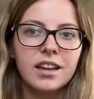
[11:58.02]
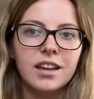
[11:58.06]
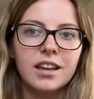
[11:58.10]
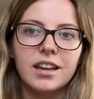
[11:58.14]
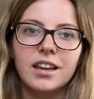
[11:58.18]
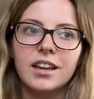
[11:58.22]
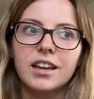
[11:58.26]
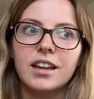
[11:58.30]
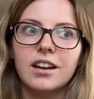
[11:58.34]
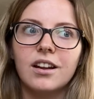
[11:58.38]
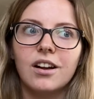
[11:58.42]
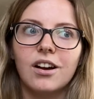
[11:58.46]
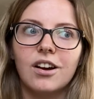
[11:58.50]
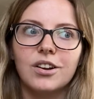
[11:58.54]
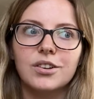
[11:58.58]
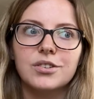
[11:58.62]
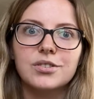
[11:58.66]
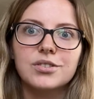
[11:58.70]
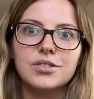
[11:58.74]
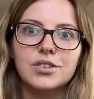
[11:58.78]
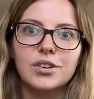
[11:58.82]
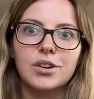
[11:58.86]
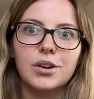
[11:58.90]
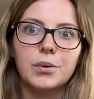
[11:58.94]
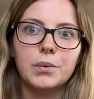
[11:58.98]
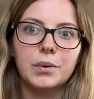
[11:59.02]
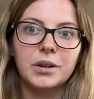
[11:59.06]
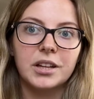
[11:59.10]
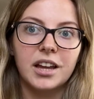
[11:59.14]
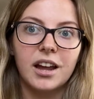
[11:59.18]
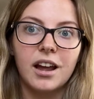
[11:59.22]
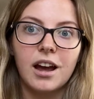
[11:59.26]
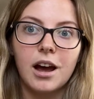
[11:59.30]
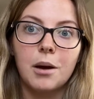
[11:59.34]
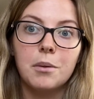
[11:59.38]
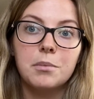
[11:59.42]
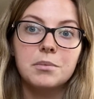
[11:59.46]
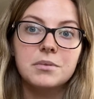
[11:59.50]
it also really
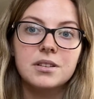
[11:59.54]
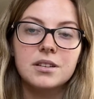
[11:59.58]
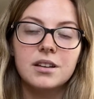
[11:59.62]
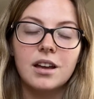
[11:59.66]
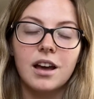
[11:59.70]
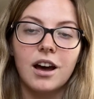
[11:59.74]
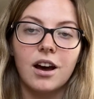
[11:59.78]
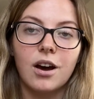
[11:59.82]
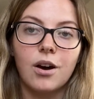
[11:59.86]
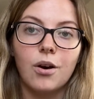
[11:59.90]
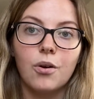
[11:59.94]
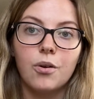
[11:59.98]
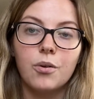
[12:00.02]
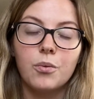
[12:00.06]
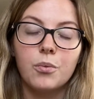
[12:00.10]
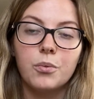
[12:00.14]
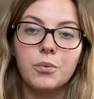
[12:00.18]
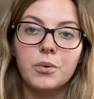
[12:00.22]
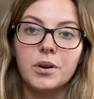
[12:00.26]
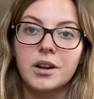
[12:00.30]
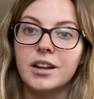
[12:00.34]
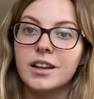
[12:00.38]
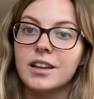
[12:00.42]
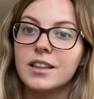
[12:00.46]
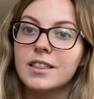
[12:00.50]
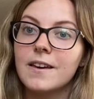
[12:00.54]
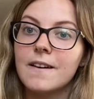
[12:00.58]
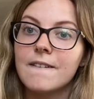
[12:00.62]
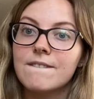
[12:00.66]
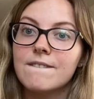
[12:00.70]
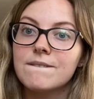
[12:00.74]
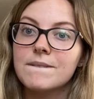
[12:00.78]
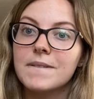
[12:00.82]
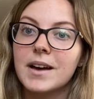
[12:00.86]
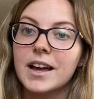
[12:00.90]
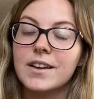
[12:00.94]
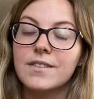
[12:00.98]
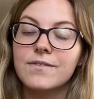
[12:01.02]
helped out with
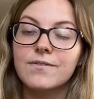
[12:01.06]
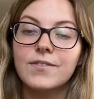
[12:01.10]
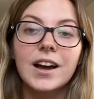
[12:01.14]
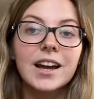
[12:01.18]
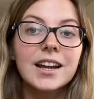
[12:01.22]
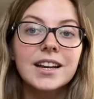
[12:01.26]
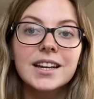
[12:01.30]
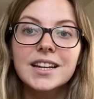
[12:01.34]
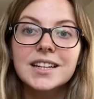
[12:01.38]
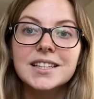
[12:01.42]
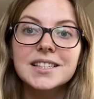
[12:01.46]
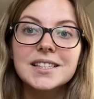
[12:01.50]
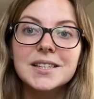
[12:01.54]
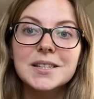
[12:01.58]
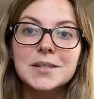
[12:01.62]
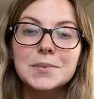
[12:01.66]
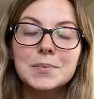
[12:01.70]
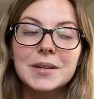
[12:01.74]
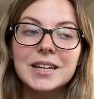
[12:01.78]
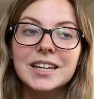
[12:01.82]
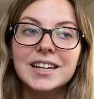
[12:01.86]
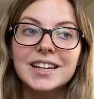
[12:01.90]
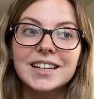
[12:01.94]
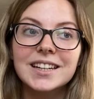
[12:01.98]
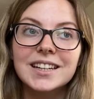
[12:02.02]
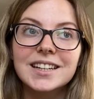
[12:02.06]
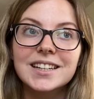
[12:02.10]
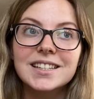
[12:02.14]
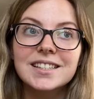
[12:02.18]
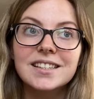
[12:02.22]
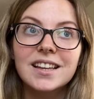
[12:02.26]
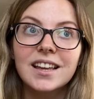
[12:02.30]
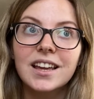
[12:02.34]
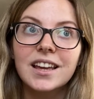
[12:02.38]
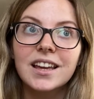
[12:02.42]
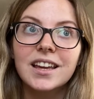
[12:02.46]
my finances because